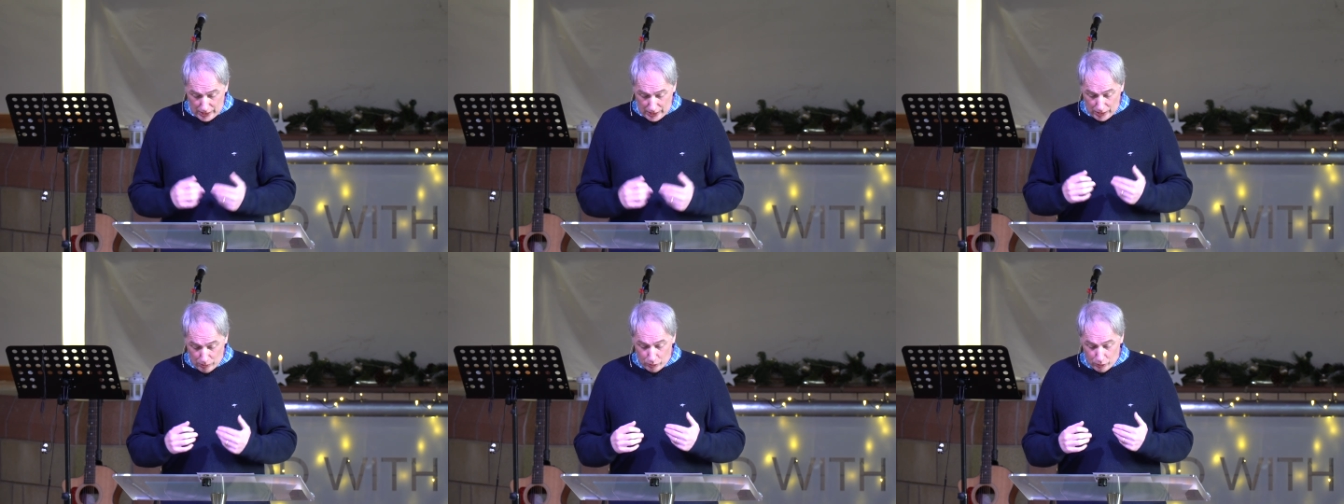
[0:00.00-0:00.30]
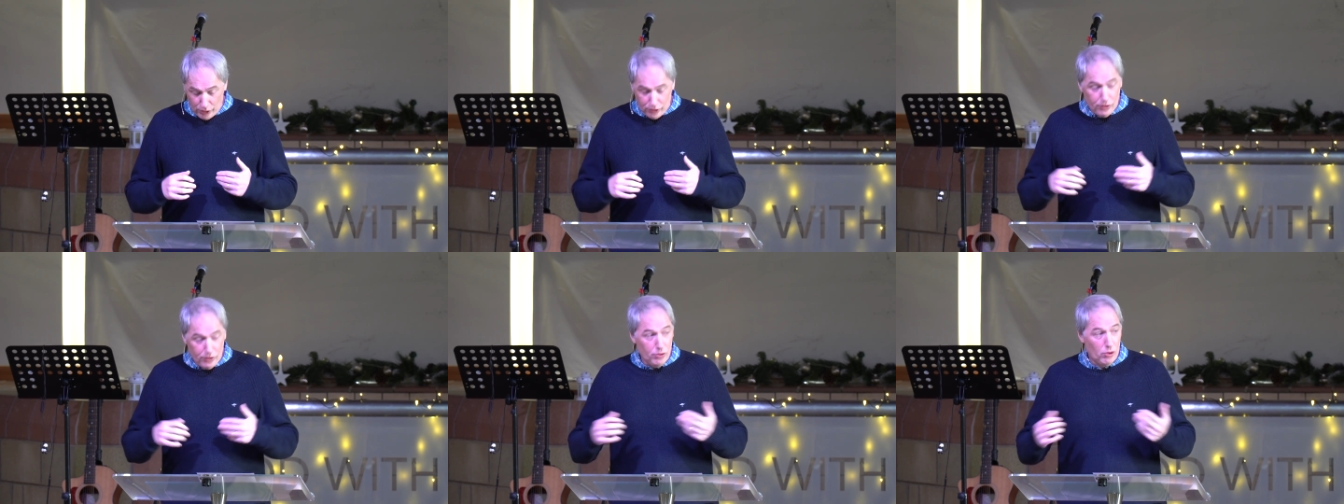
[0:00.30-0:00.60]
And
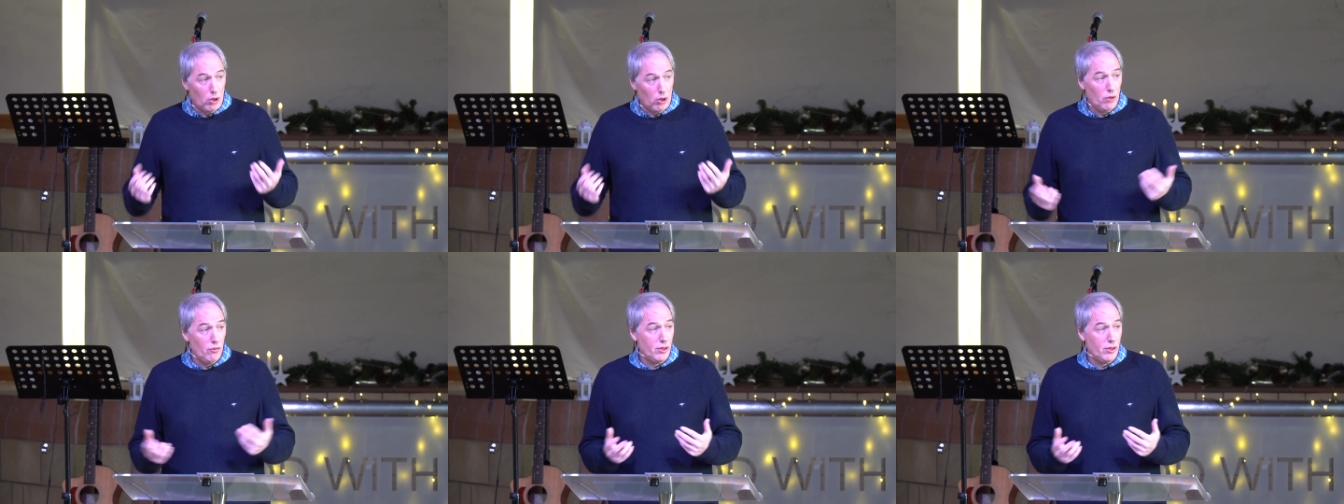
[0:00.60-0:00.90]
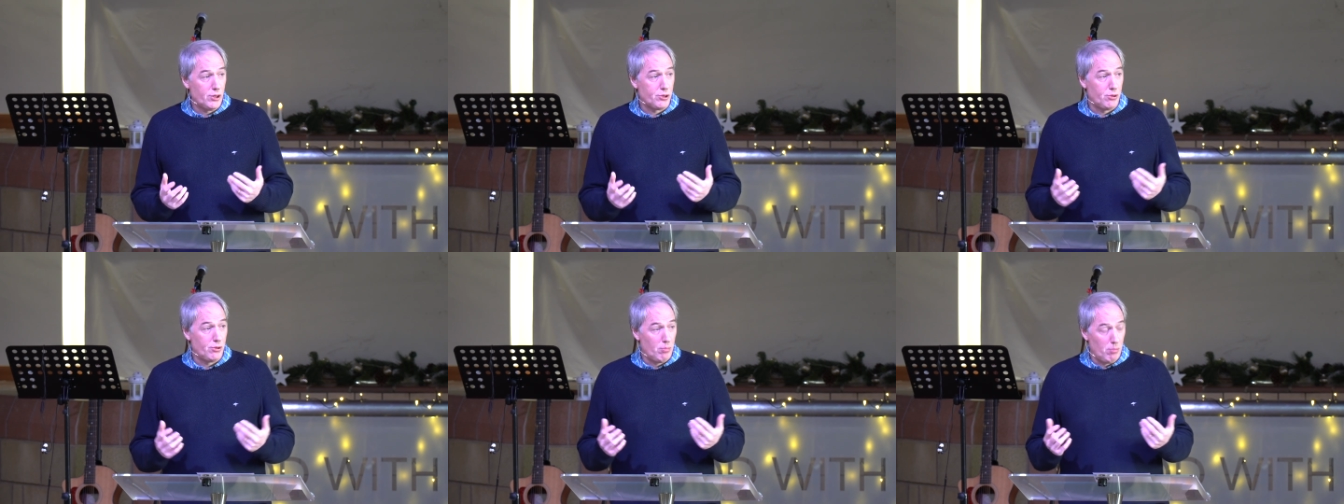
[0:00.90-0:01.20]
we're to do all of
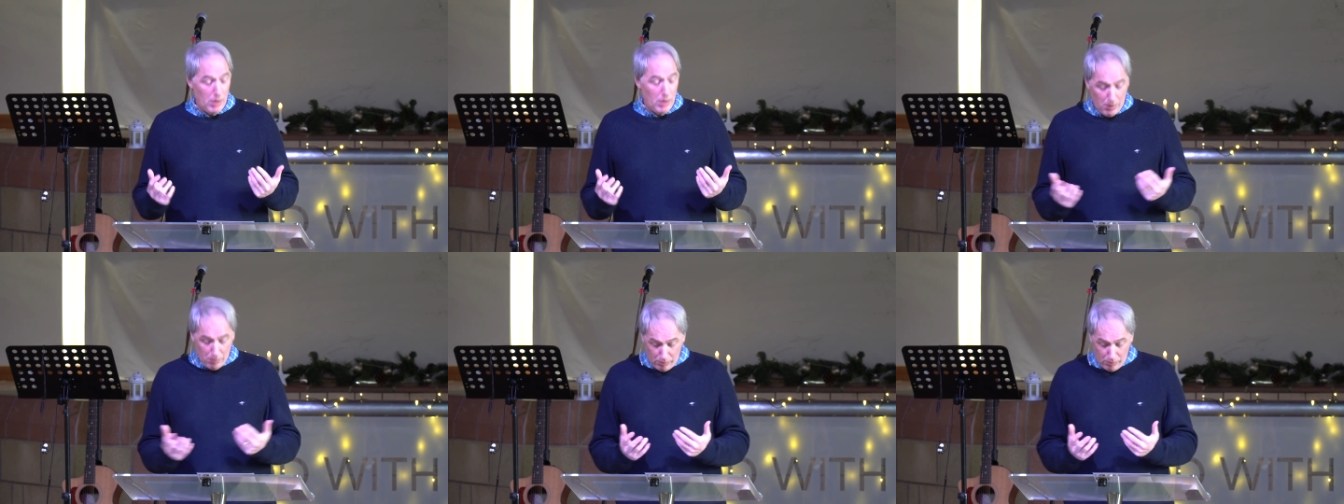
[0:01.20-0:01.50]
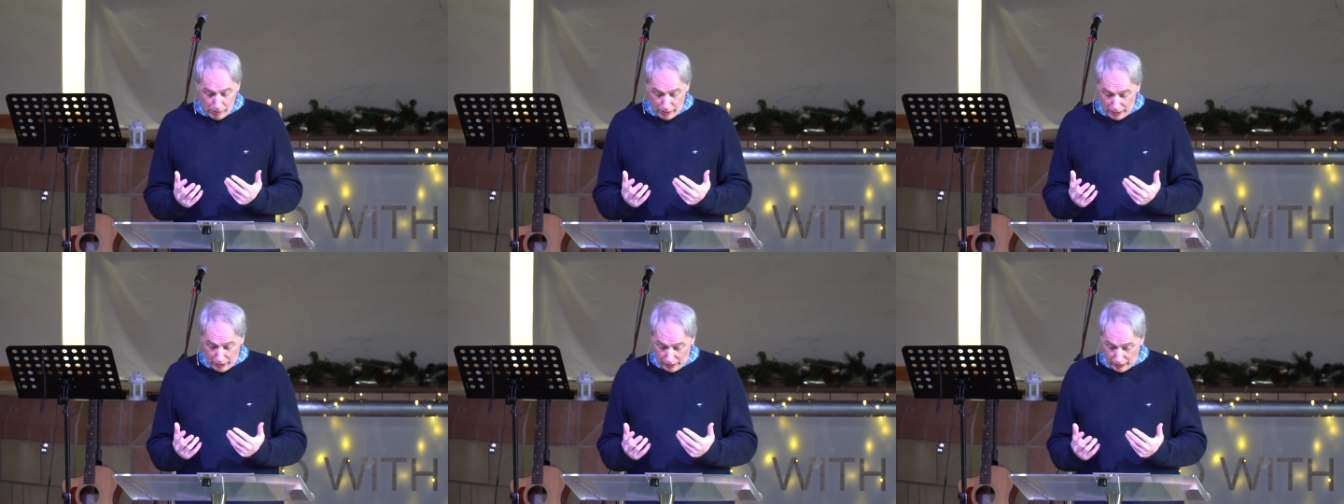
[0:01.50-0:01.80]
this
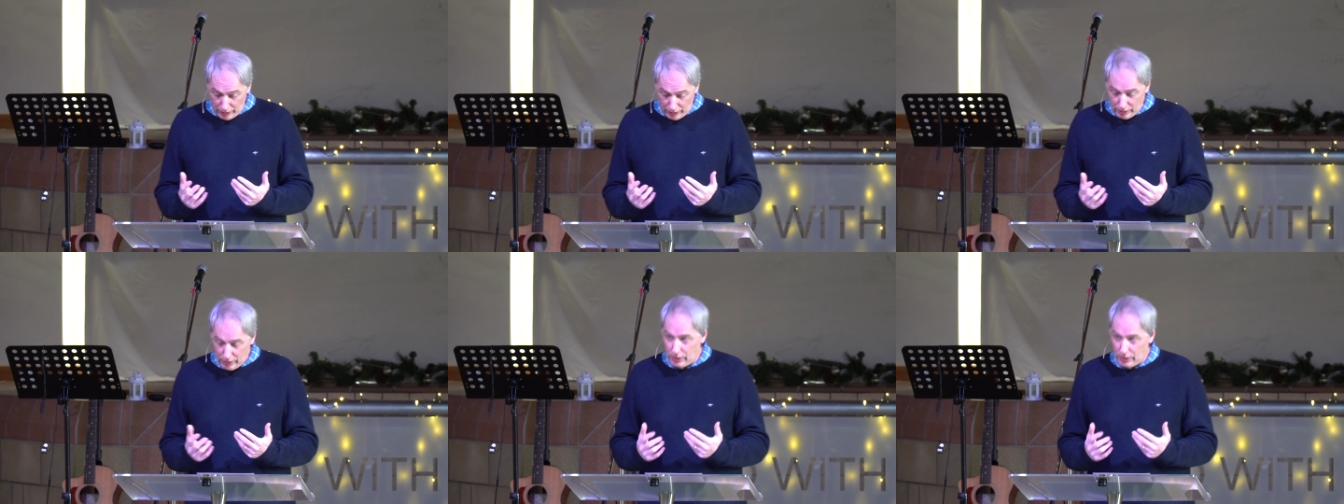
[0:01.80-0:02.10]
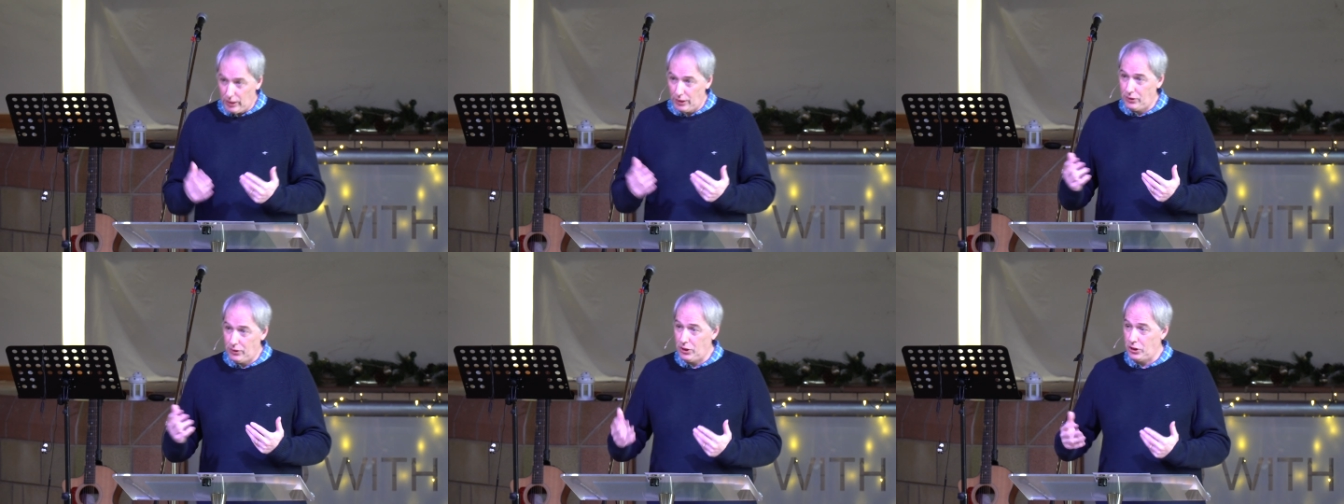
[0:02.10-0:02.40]
remembering
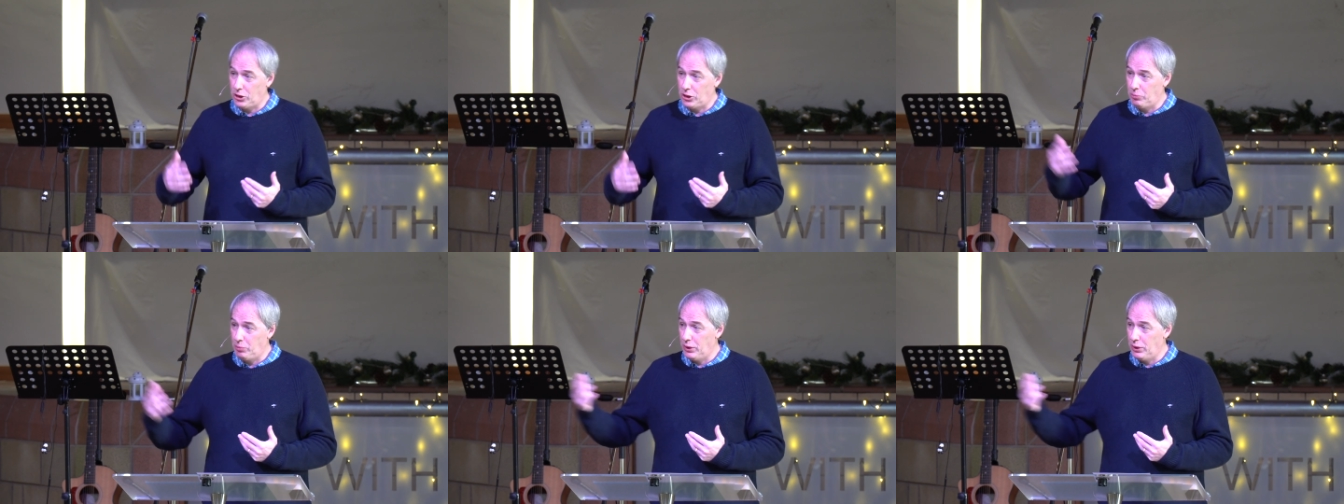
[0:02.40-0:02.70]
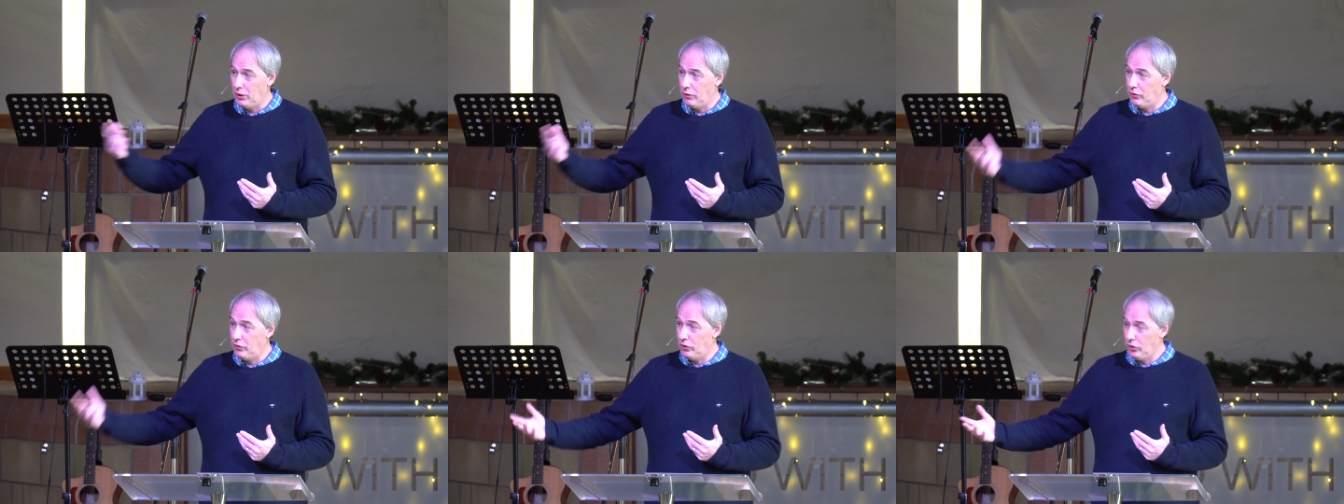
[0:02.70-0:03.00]
the
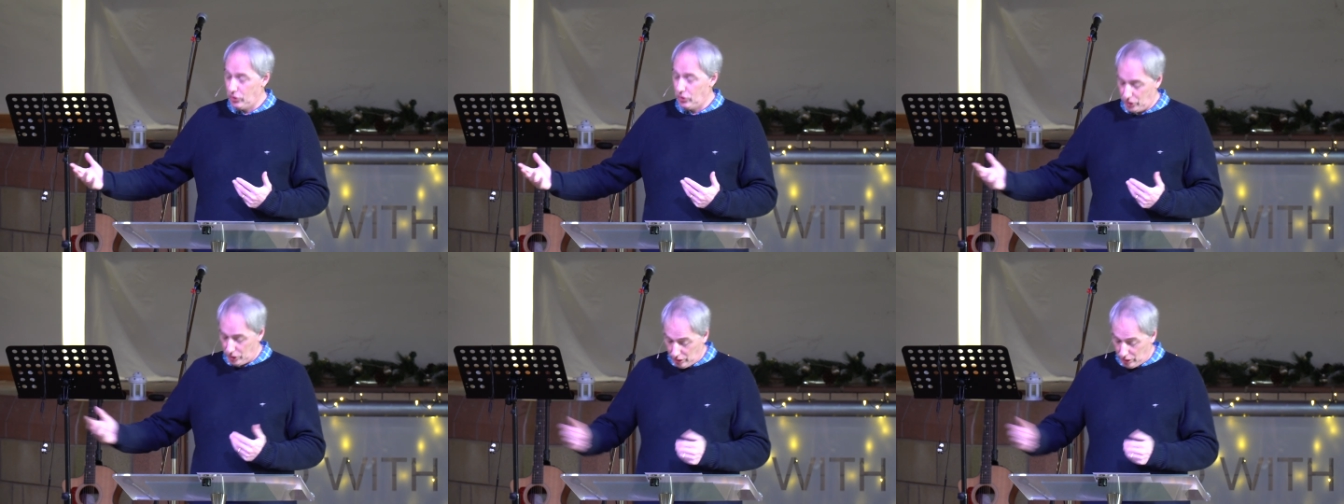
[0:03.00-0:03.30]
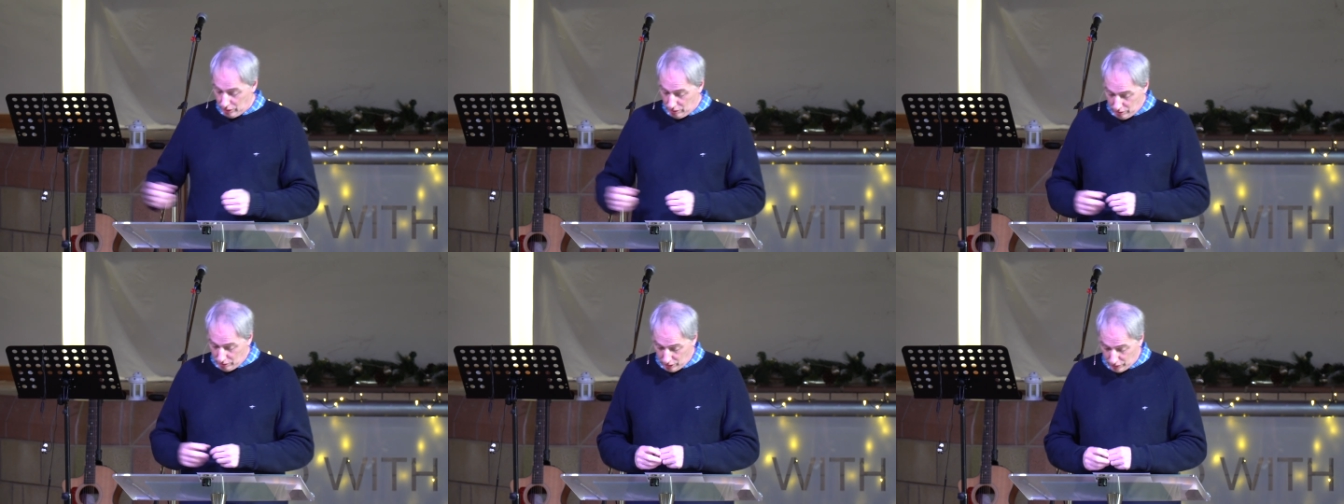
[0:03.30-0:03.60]
anticipated
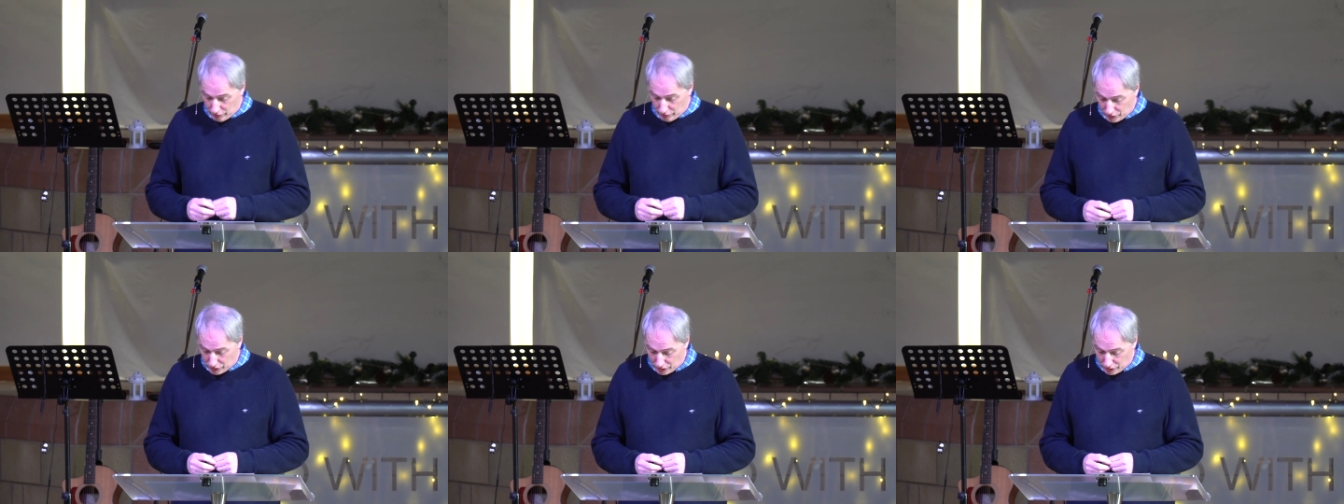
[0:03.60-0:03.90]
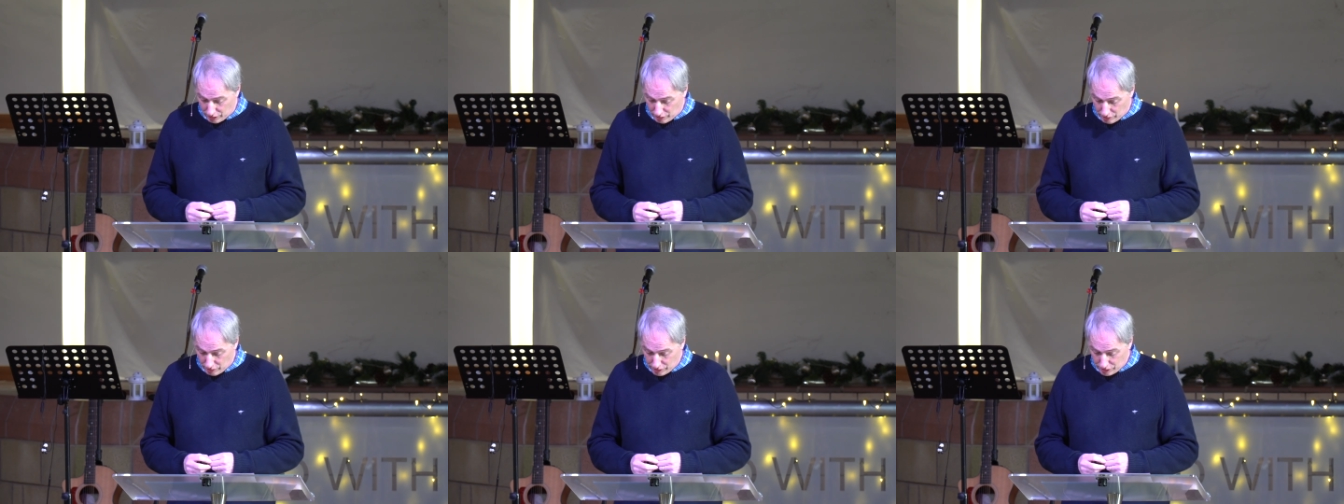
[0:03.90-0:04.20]
future of the
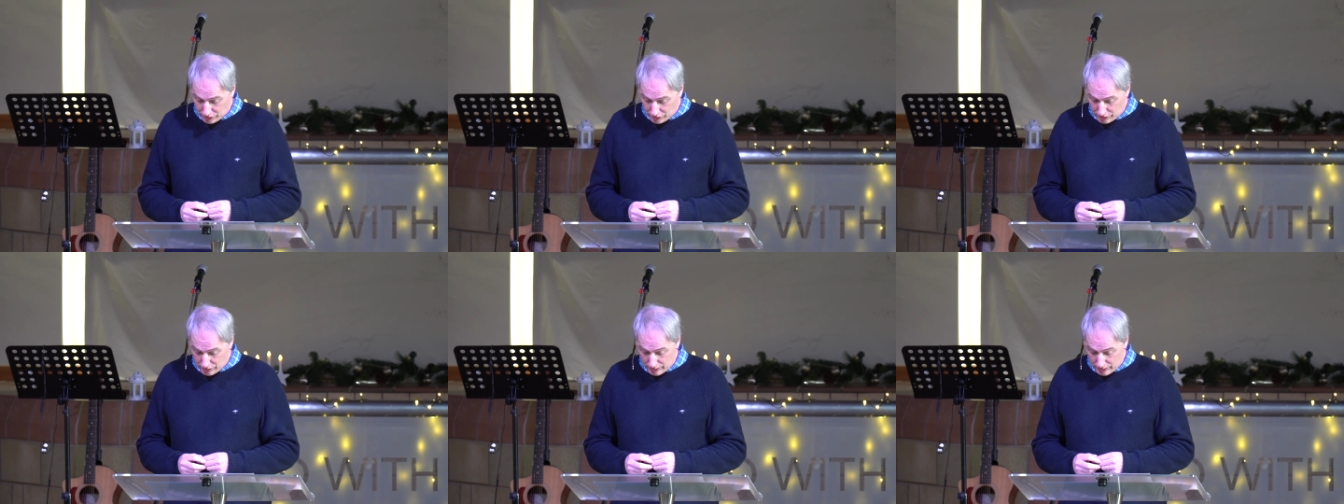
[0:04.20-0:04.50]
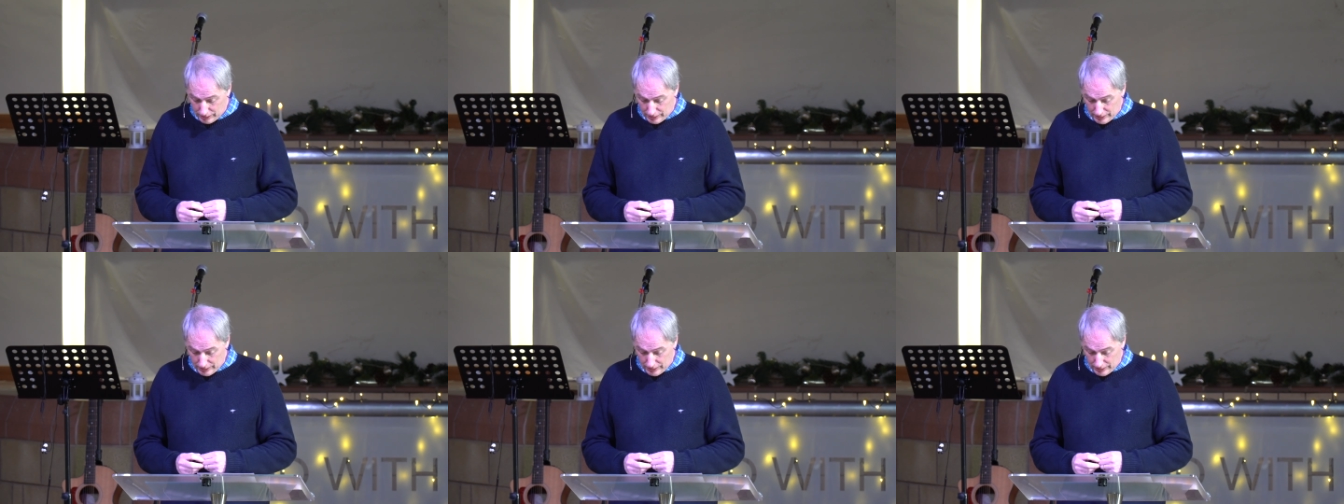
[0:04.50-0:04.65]
church,